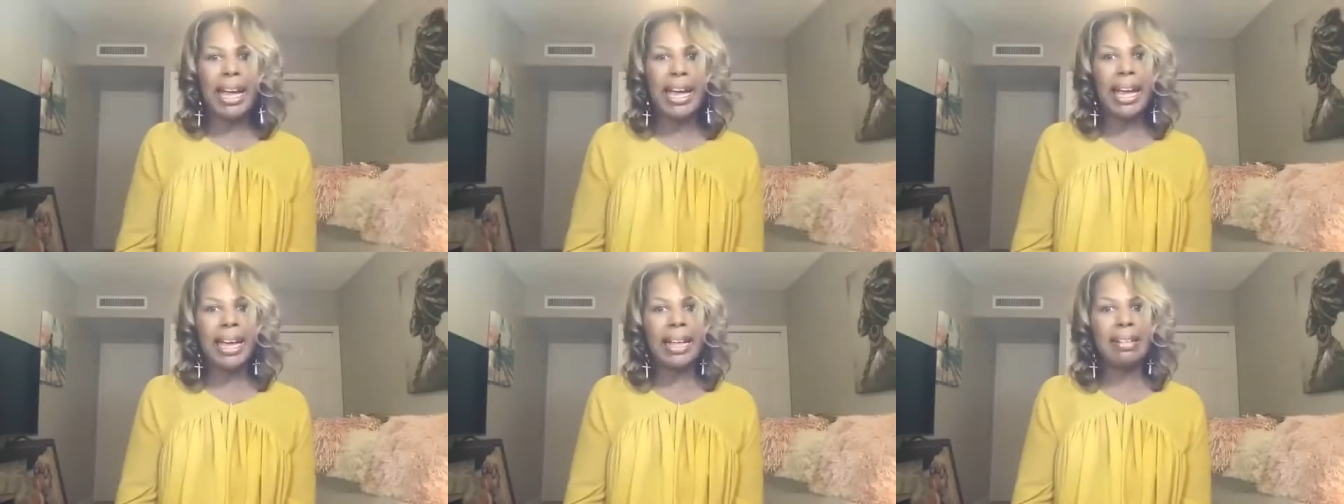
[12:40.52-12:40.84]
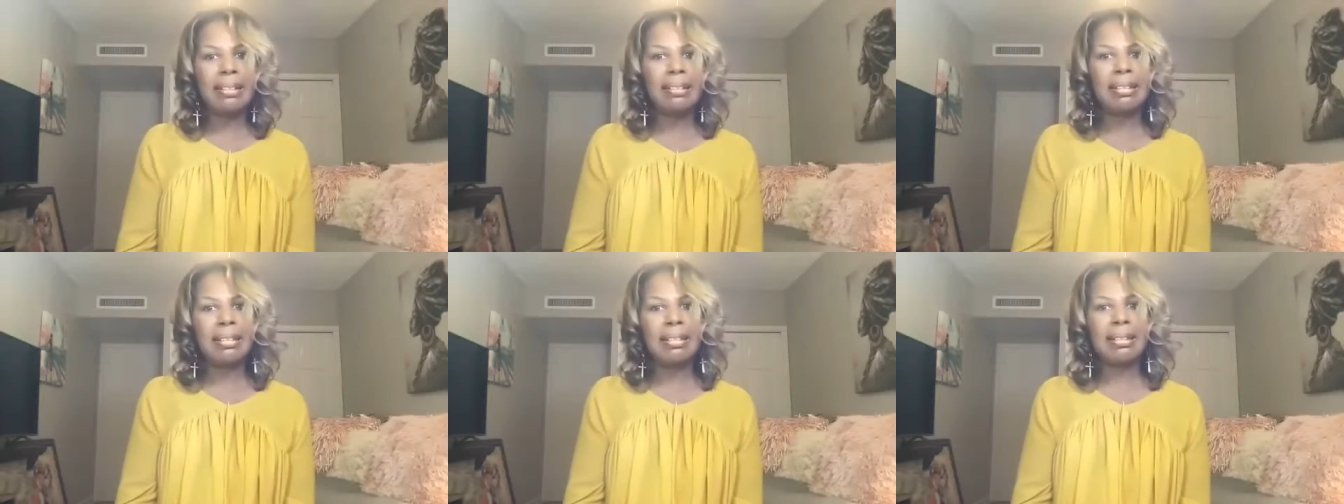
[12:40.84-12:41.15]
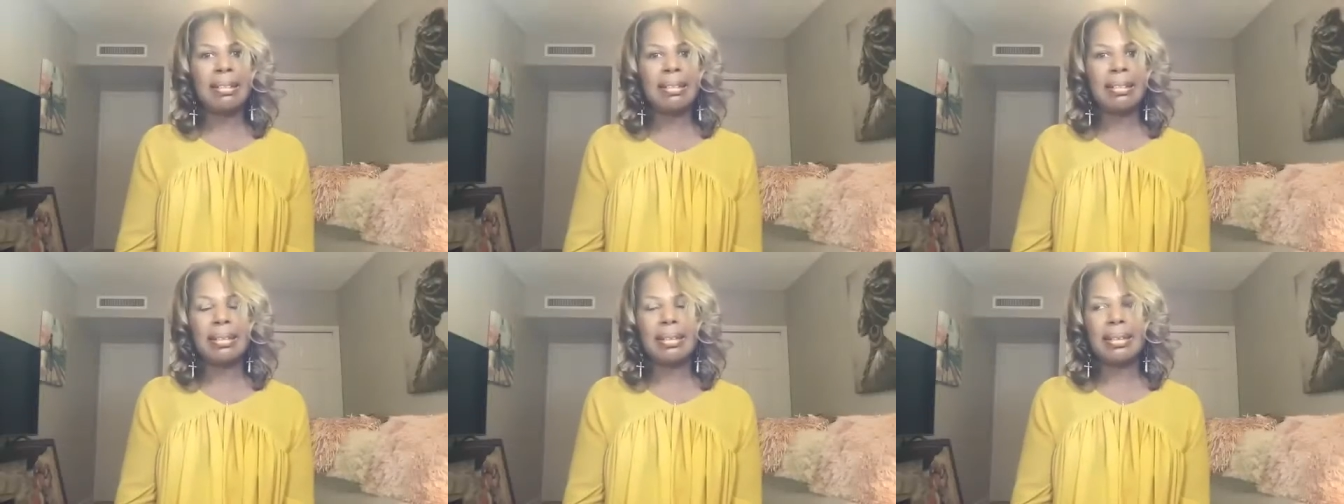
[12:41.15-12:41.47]
and
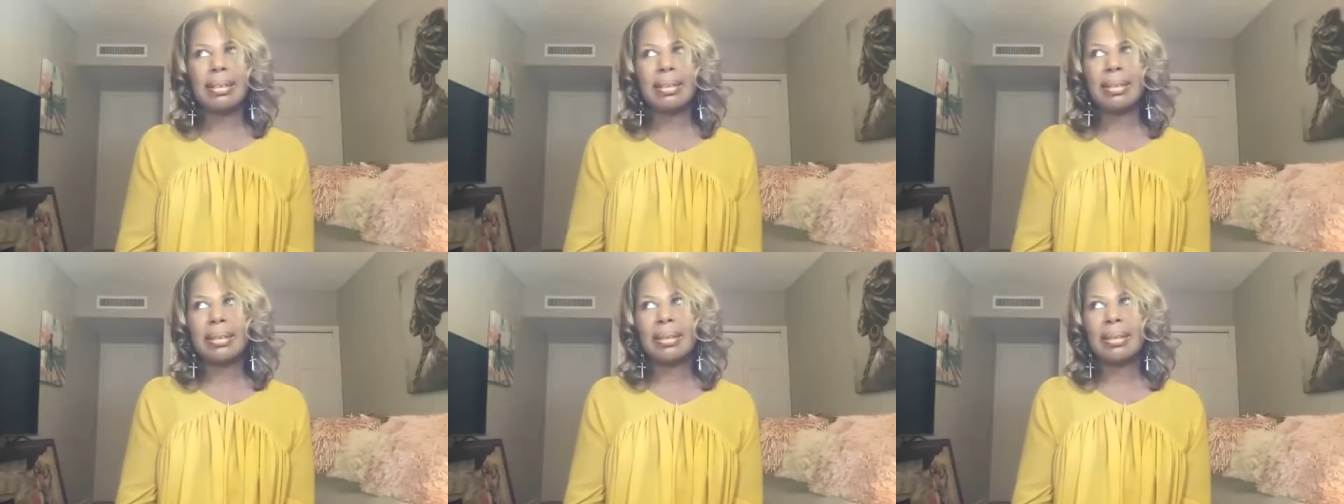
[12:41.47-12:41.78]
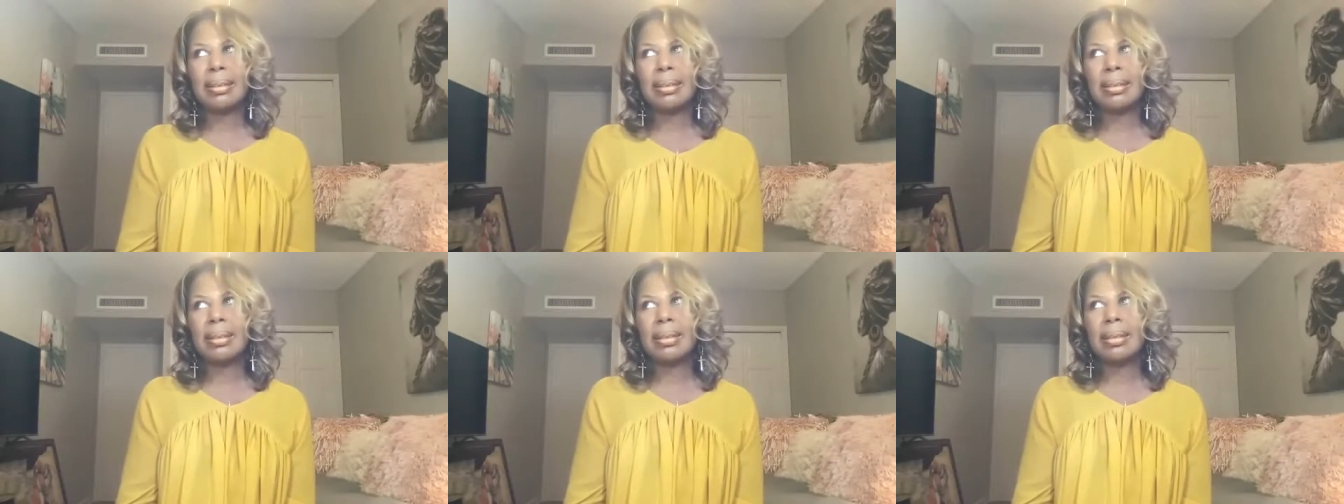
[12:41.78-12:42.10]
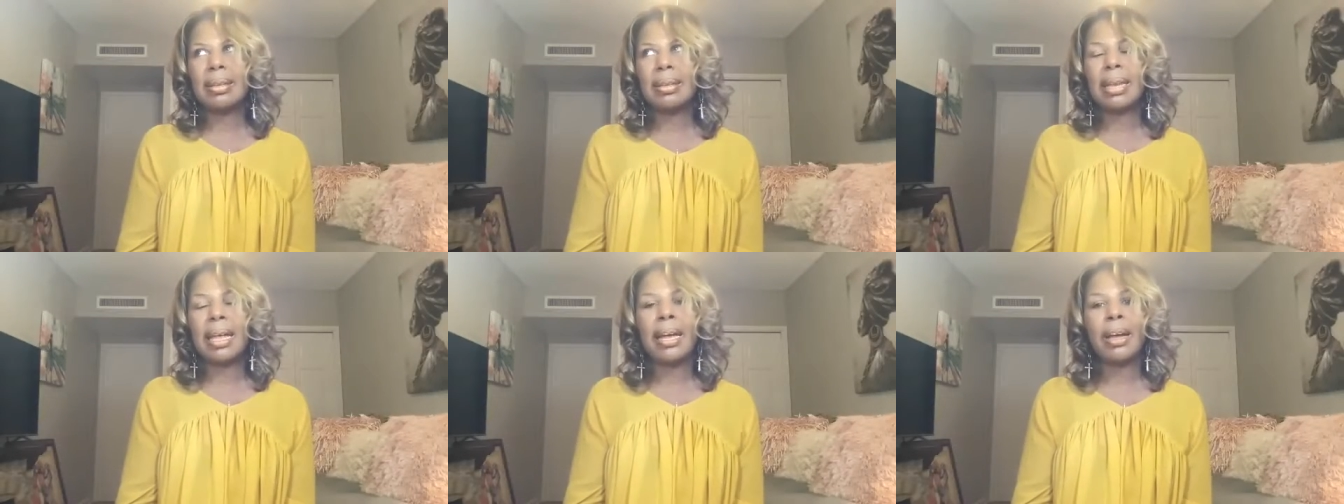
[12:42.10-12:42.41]
just
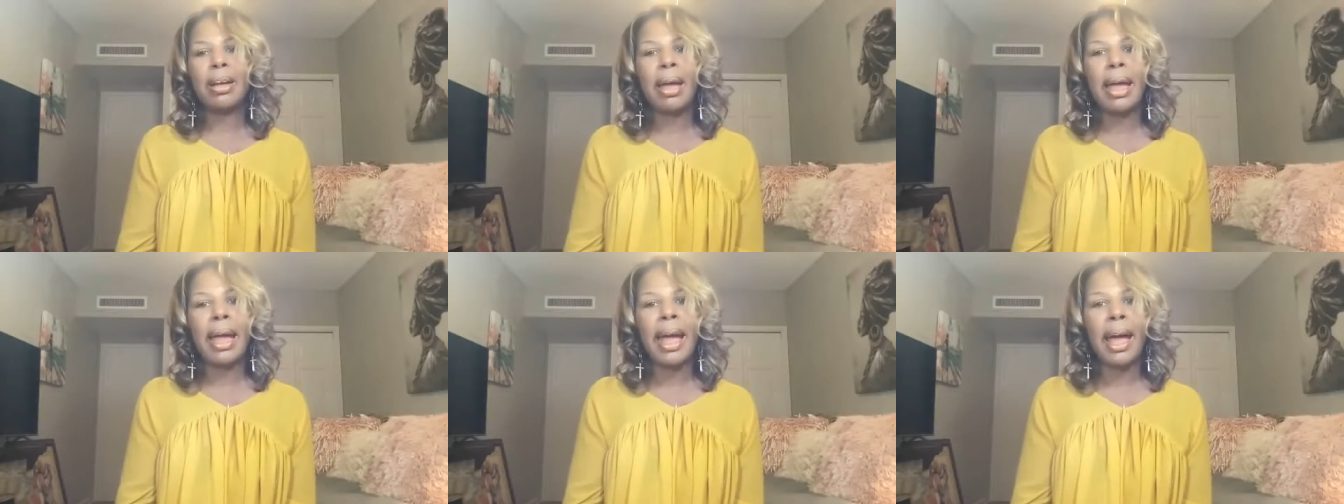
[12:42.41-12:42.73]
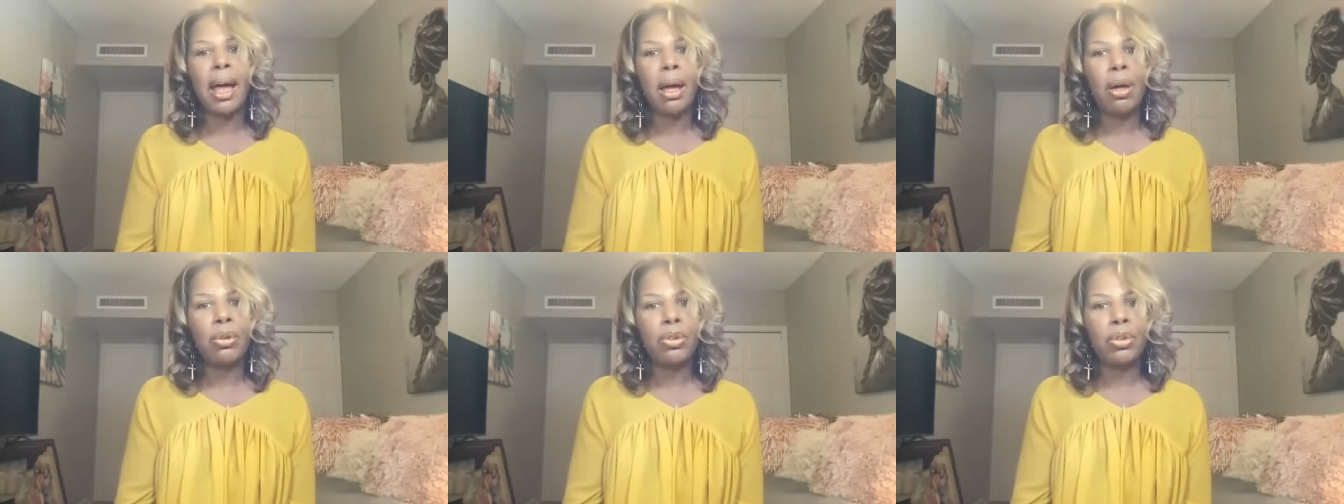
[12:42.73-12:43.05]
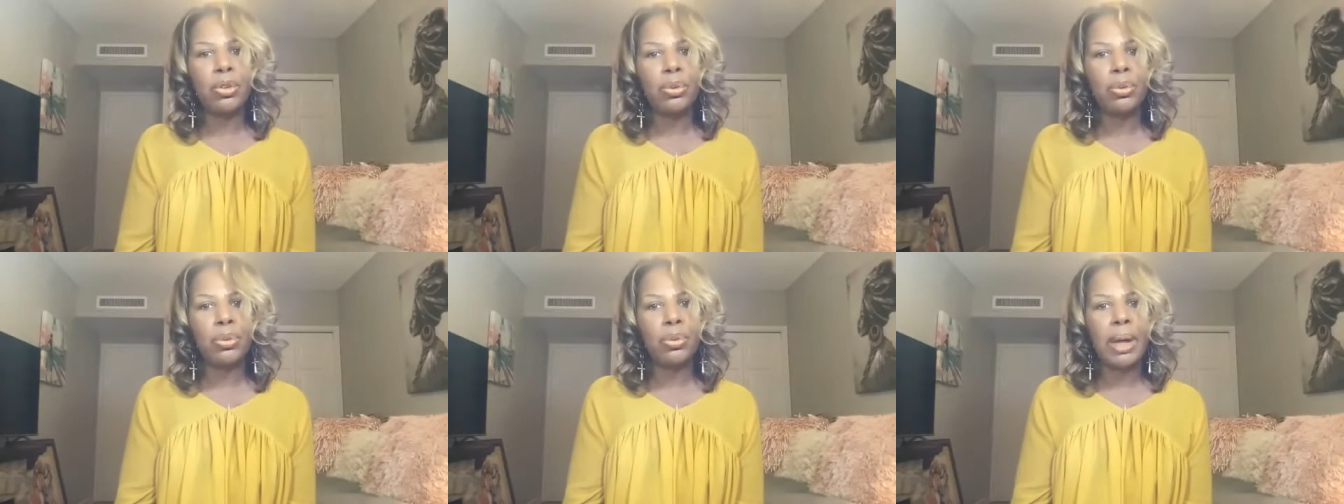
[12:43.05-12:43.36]
like, how
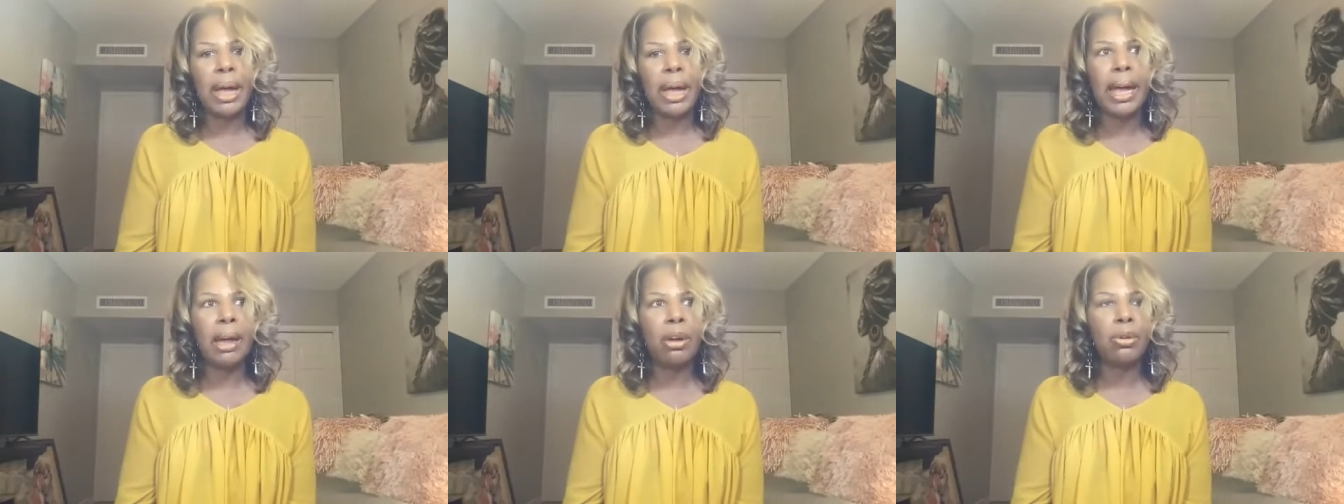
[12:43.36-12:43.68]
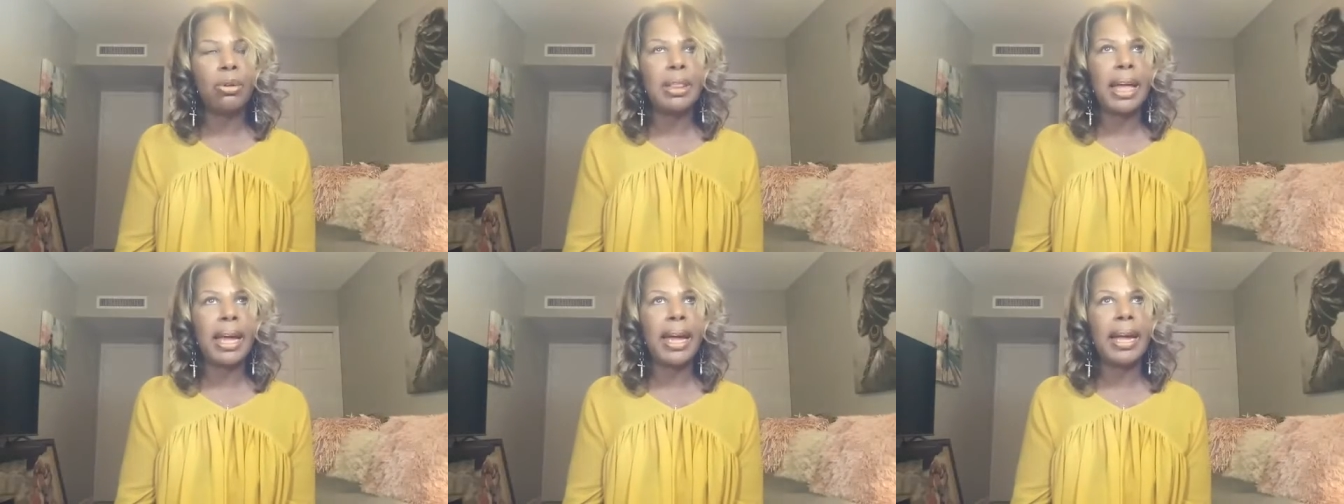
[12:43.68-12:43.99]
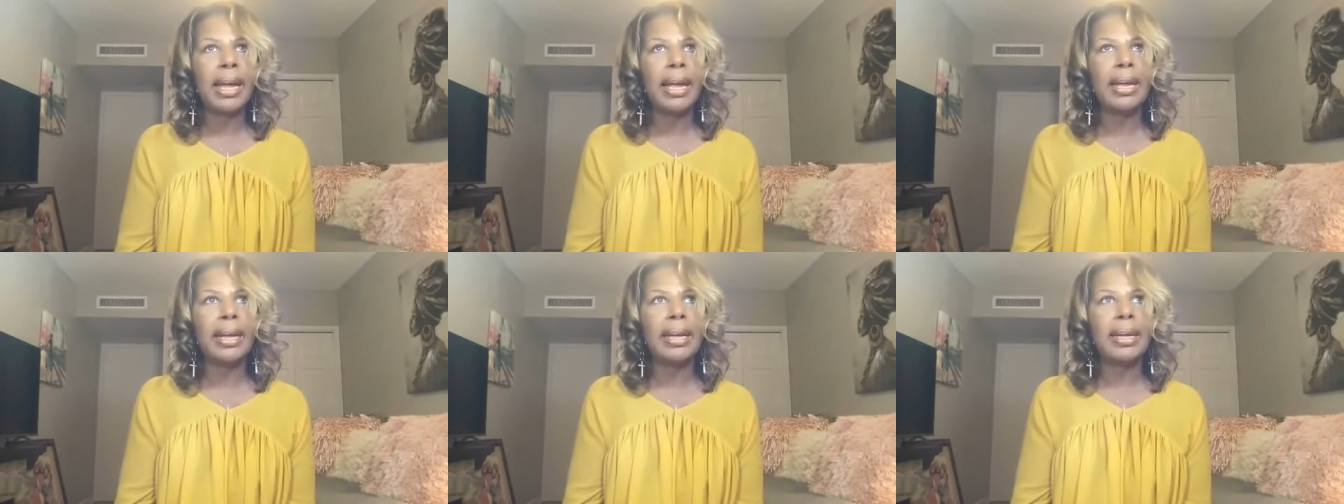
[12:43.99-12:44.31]
do
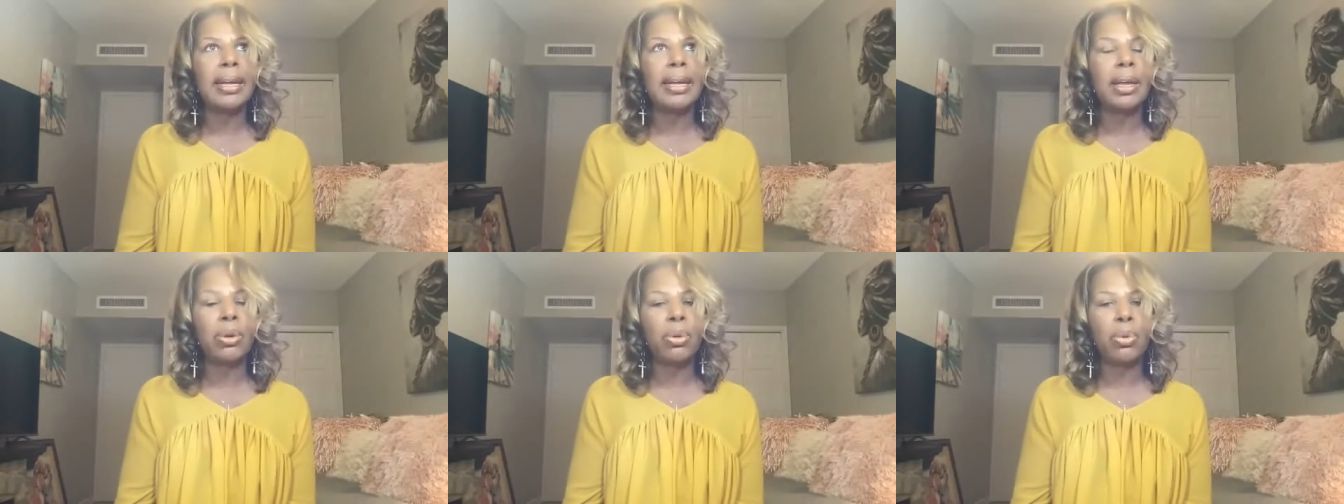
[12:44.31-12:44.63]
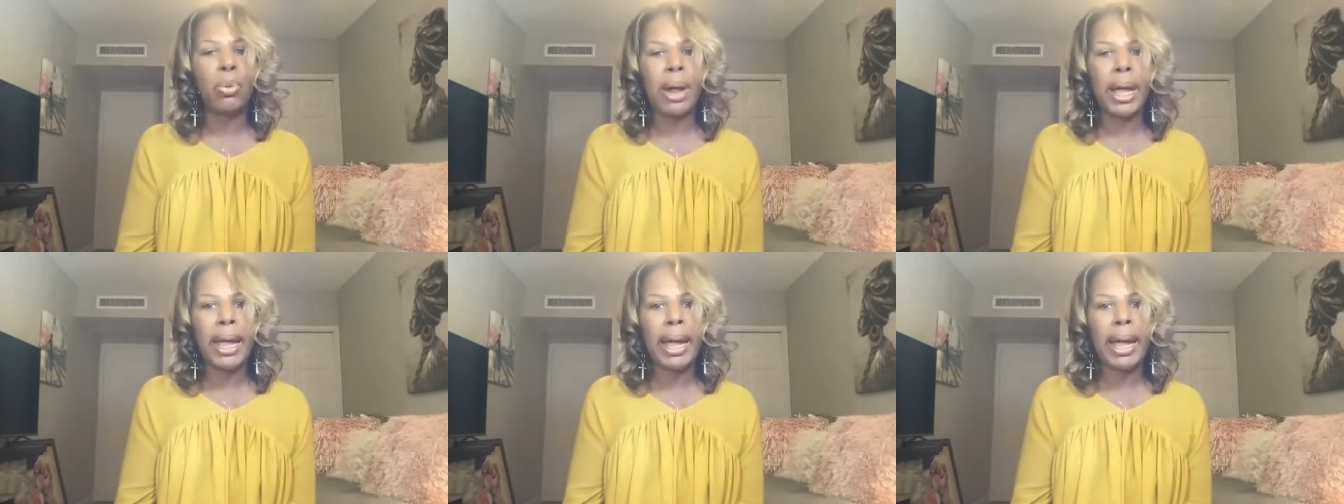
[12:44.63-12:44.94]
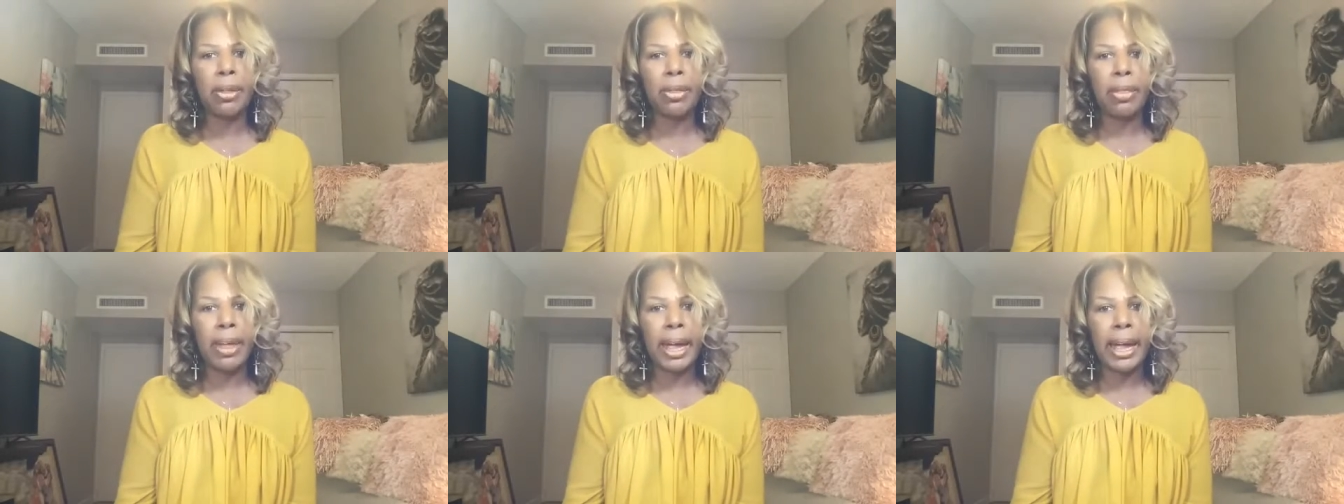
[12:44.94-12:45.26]
they get
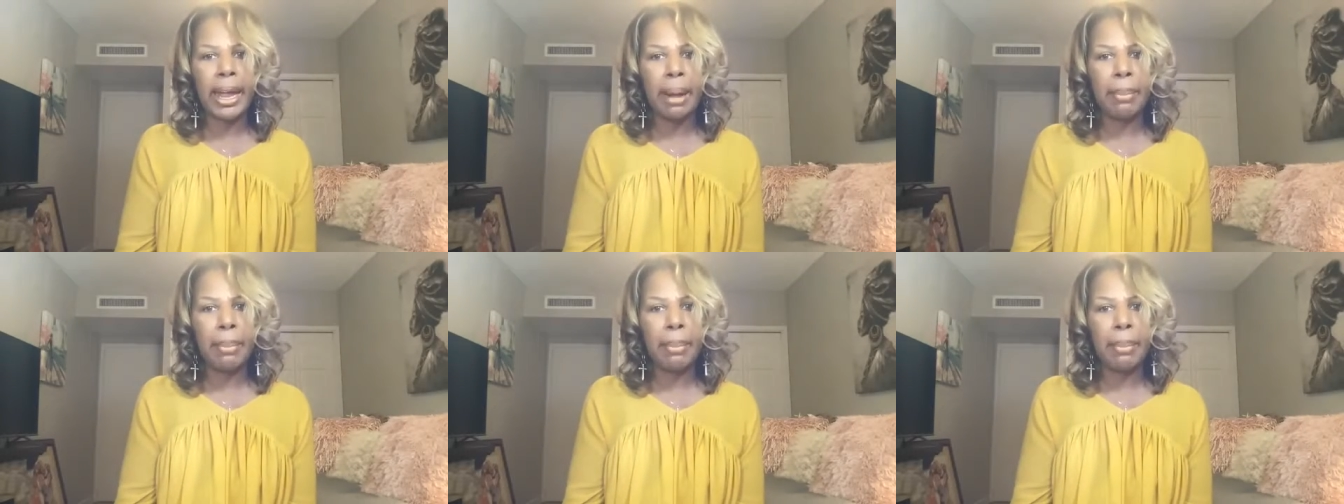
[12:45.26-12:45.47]
around that?